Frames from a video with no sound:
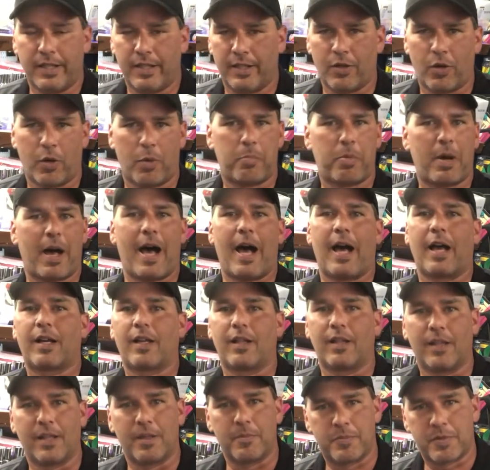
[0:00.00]

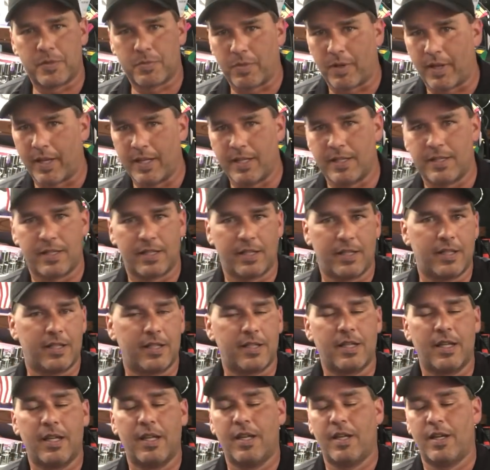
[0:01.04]
apocalypse places.